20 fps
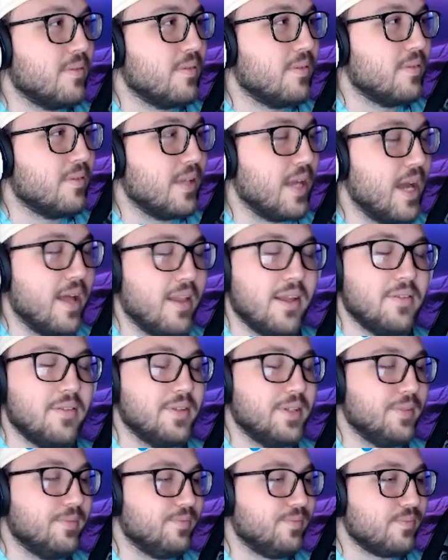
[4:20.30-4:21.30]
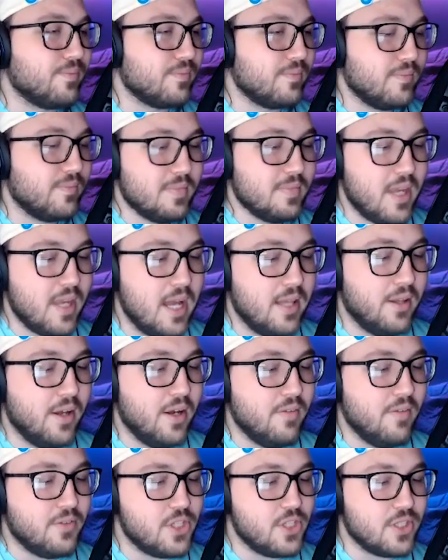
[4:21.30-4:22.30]
I love it. I
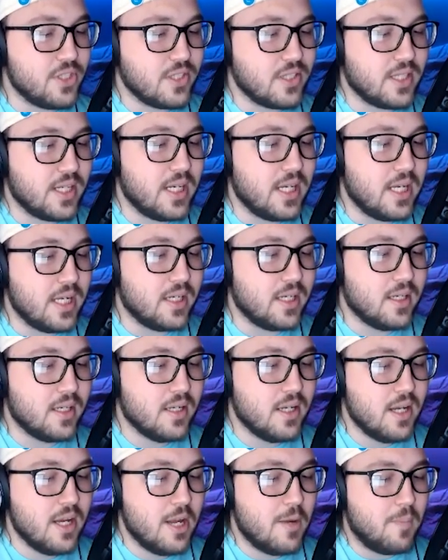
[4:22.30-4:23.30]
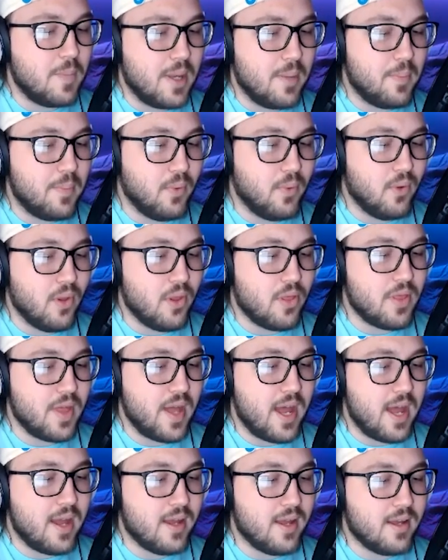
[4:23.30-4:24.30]
love just seeing people
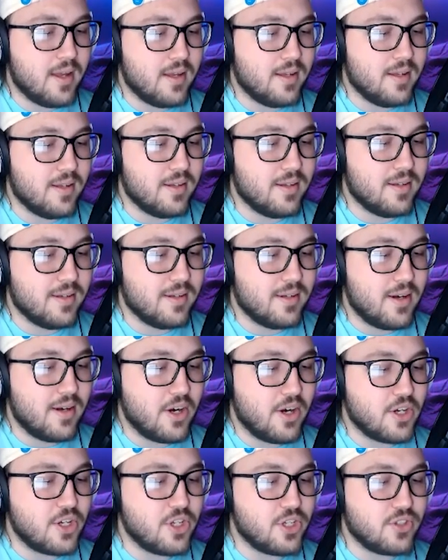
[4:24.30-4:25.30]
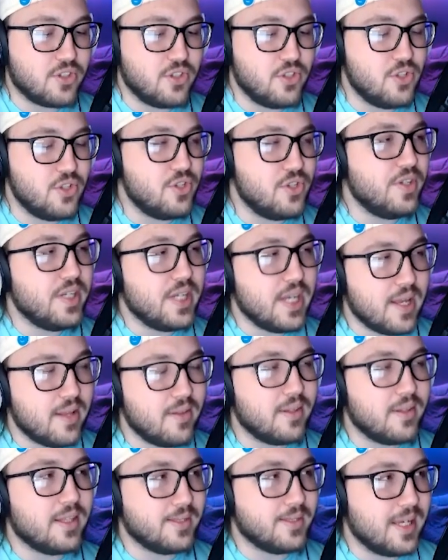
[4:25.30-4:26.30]
that are just
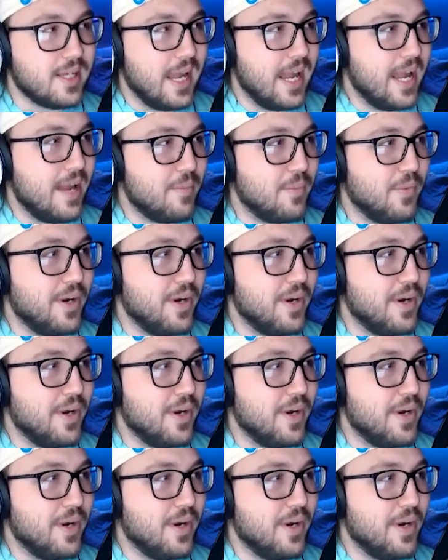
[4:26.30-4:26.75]
killing the game right